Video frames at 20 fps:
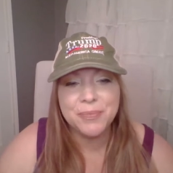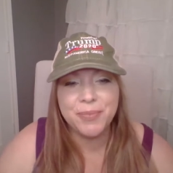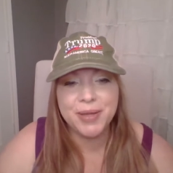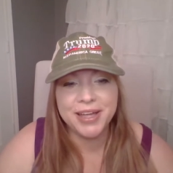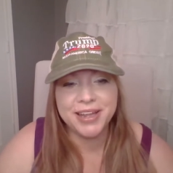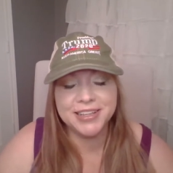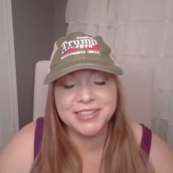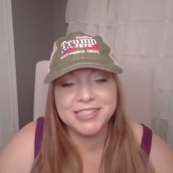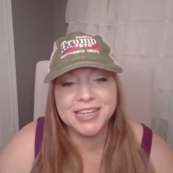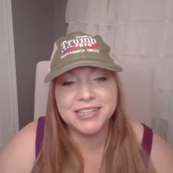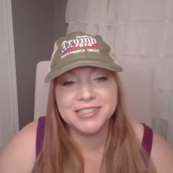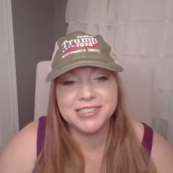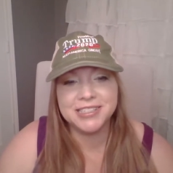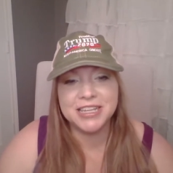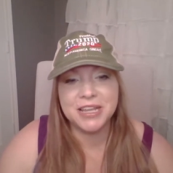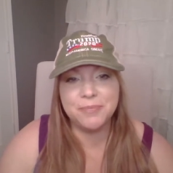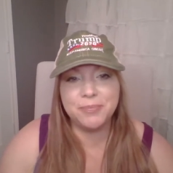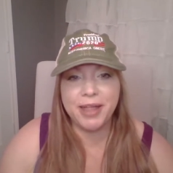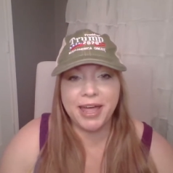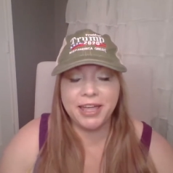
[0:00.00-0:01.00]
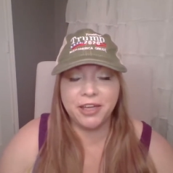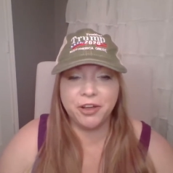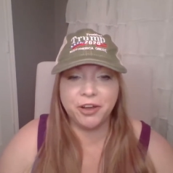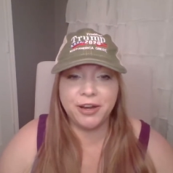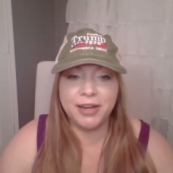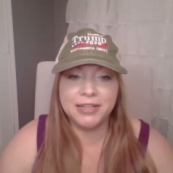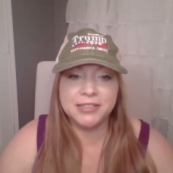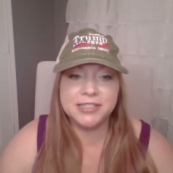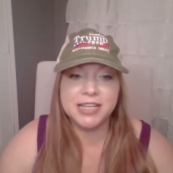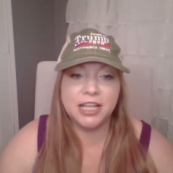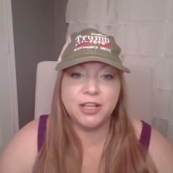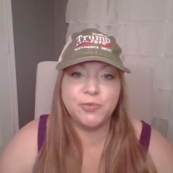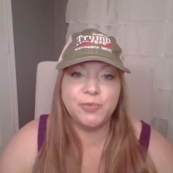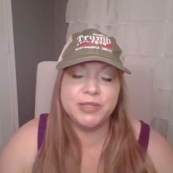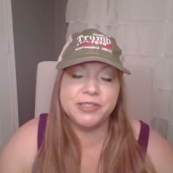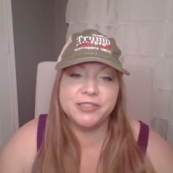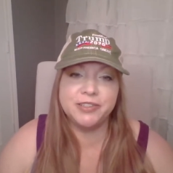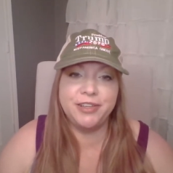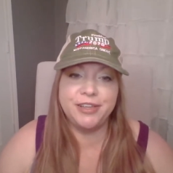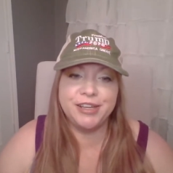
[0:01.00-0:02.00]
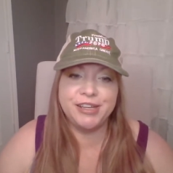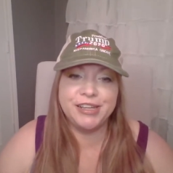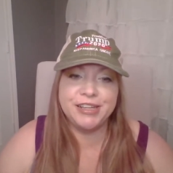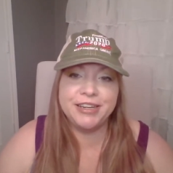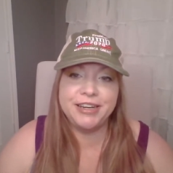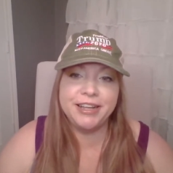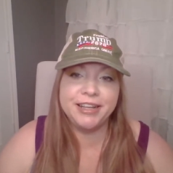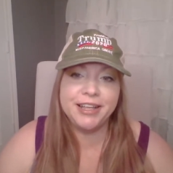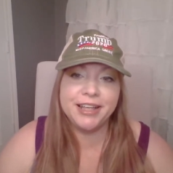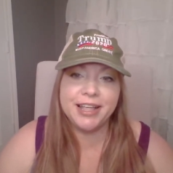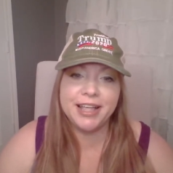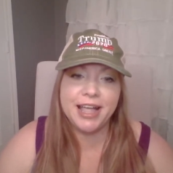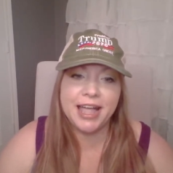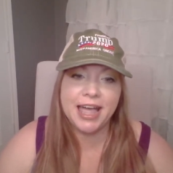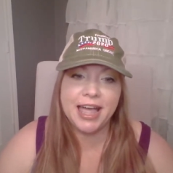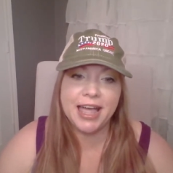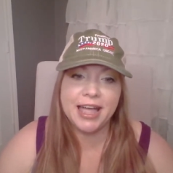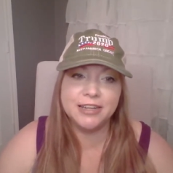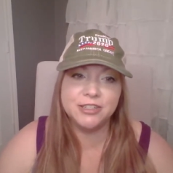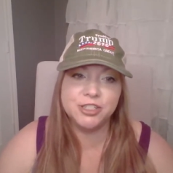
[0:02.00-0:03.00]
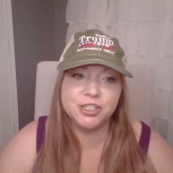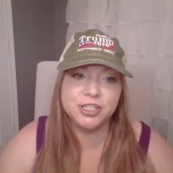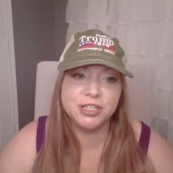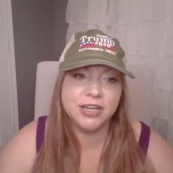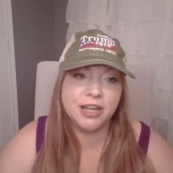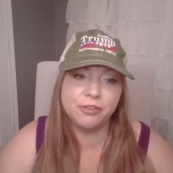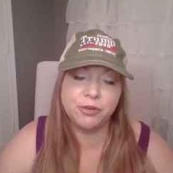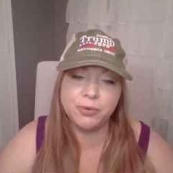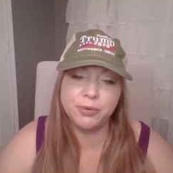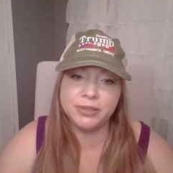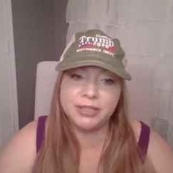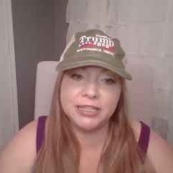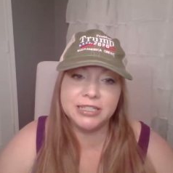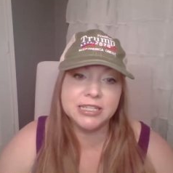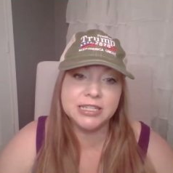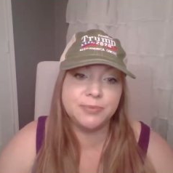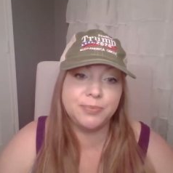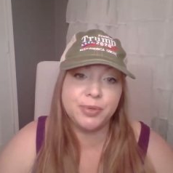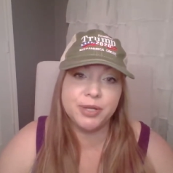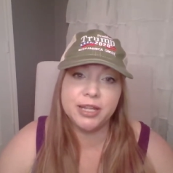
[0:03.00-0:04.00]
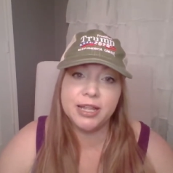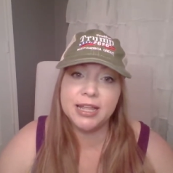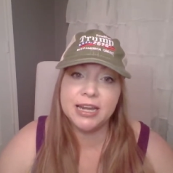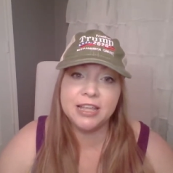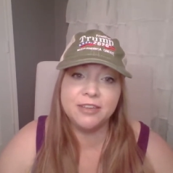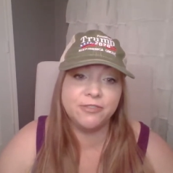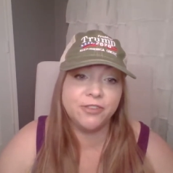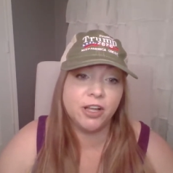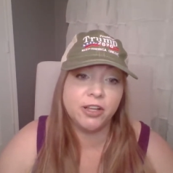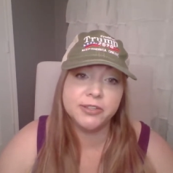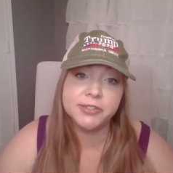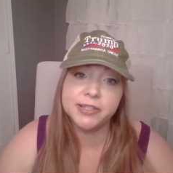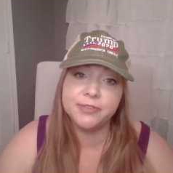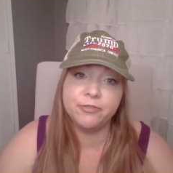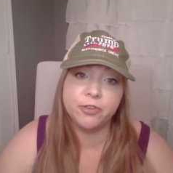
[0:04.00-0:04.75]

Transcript: but it does seem like her intel was good and she never really did put any false